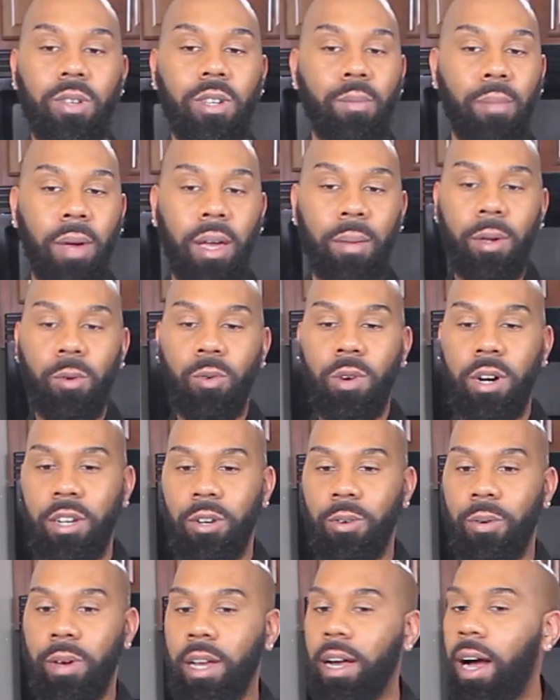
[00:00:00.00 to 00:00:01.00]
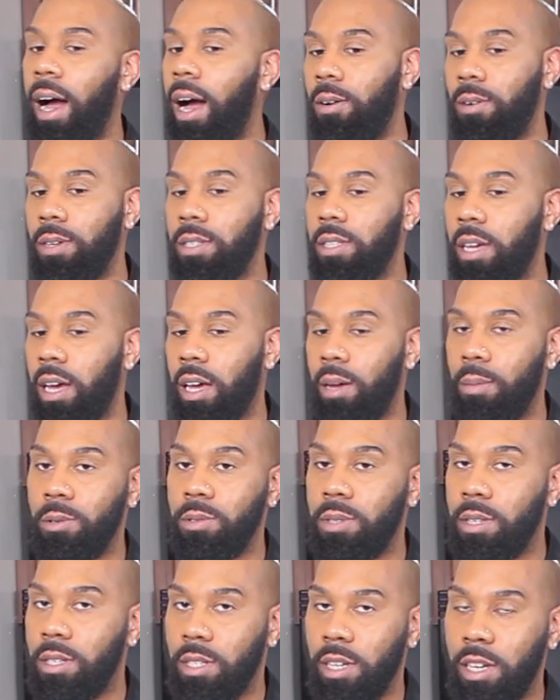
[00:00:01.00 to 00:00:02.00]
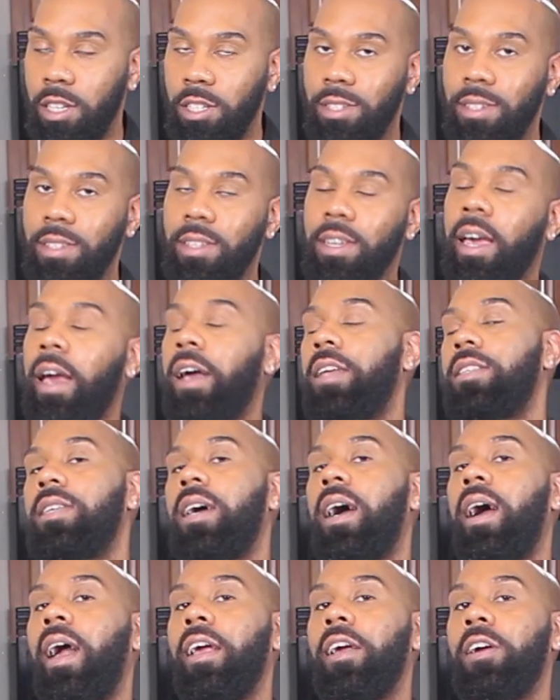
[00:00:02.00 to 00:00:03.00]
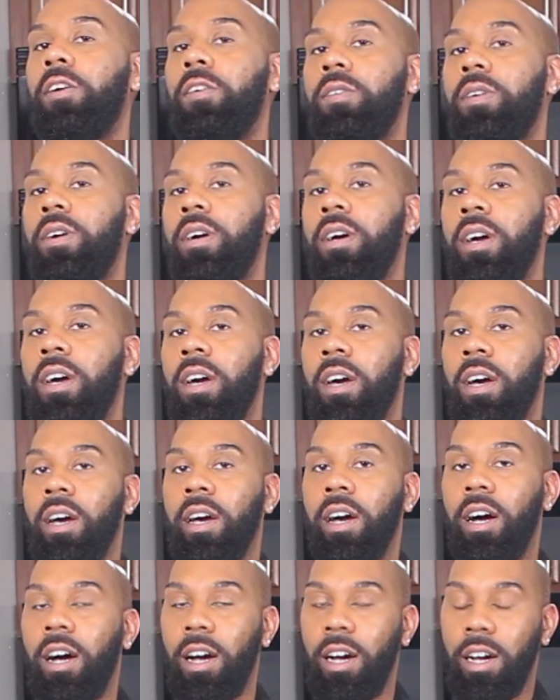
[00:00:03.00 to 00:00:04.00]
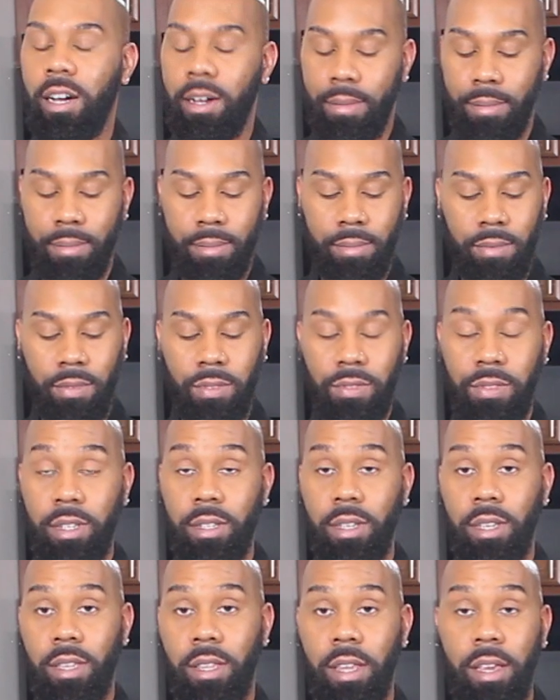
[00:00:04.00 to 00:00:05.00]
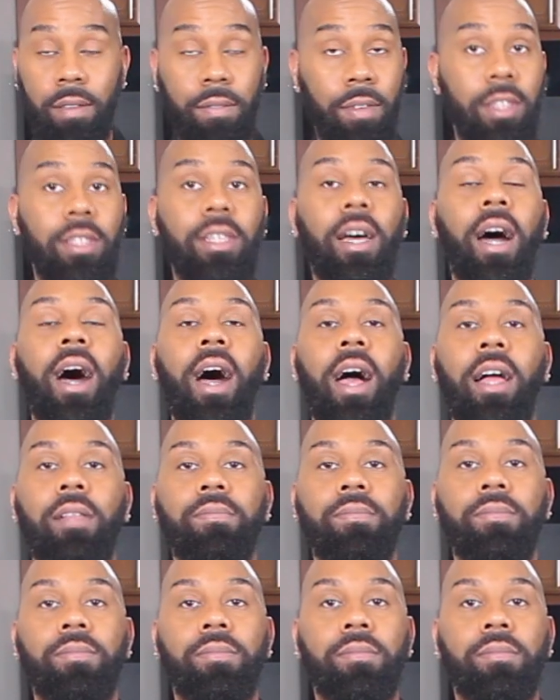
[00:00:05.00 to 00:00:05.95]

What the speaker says: you may be wondering, how is he able to touch the cast iron um, if it's hot?